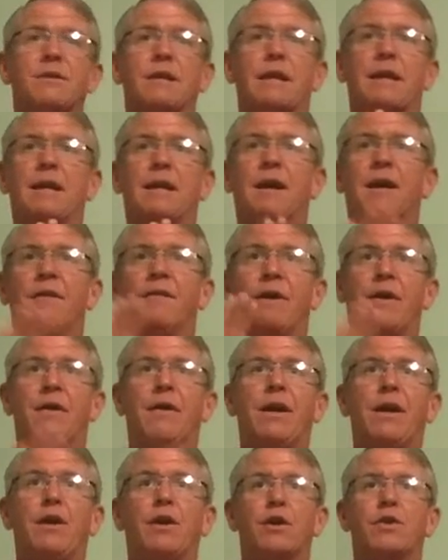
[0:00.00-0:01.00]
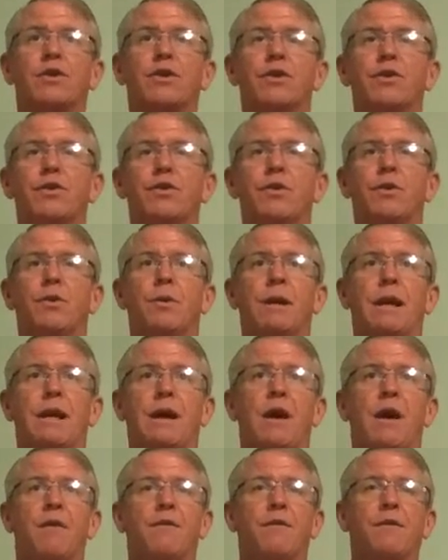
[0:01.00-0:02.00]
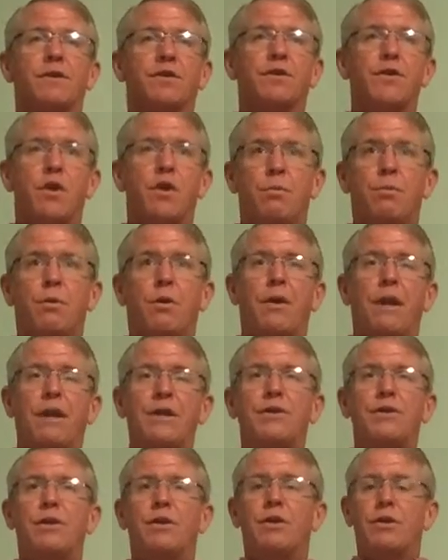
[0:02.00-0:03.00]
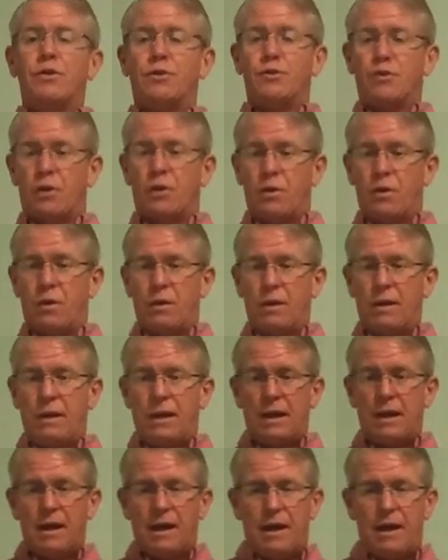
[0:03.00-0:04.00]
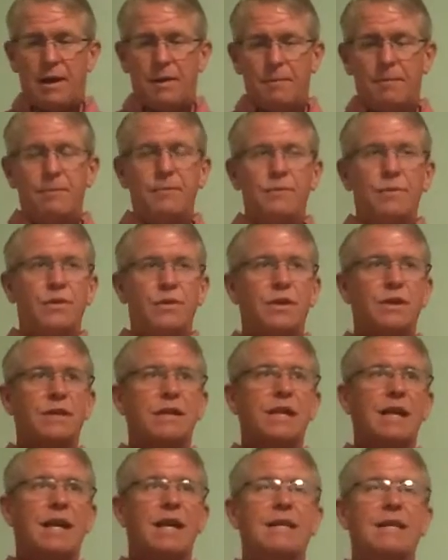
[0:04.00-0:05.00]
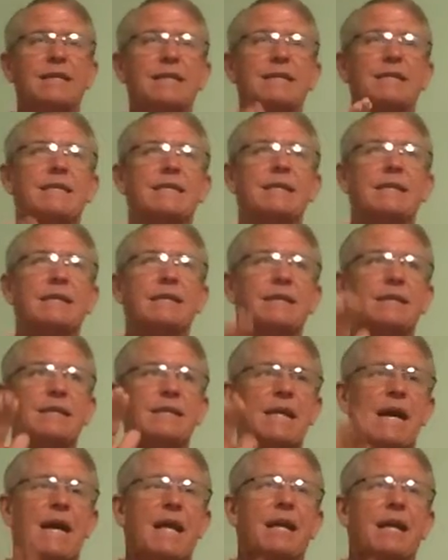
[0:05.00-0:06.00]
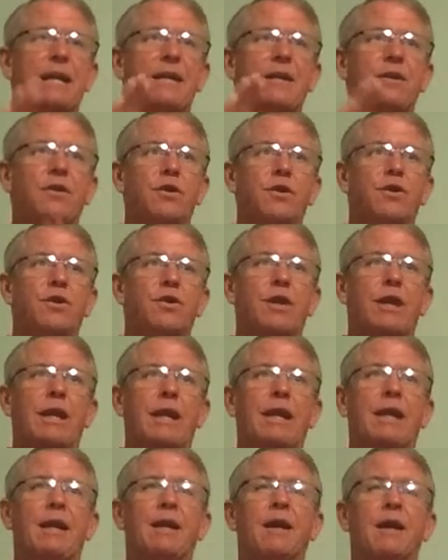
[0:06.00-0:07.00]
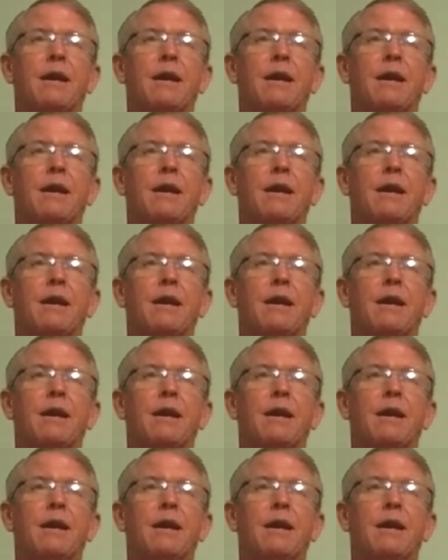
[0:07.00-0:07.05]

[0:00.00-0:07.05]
like, a very cushioned shoe. It offers no pronation control, just a nice solid cushioning